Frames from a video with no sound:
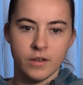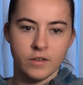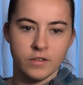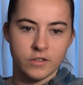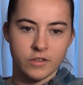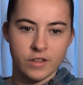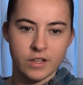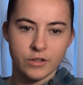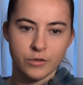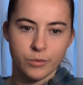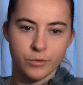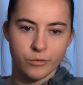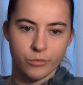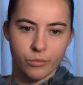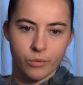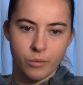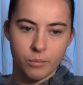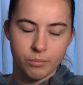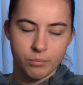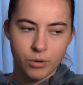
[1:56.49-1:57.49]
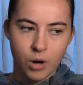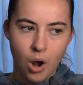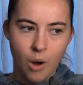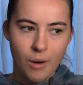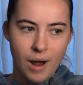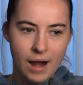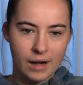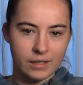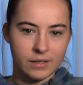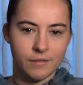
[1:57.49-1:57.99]
So this was
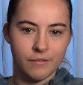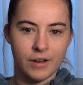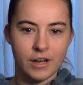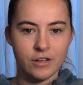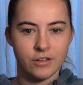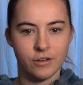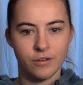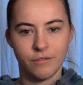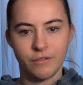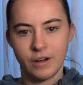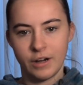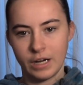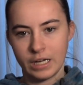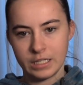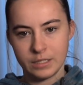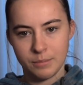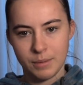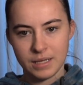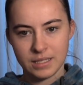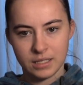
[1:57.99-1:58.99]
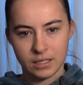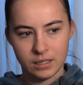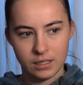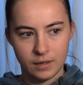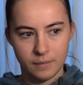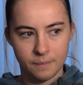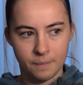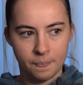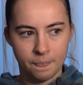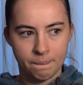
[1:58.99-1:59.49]
proactive interference.
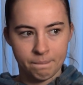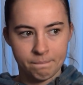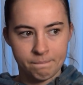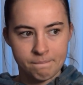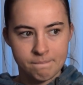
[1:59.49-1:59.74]
Basically,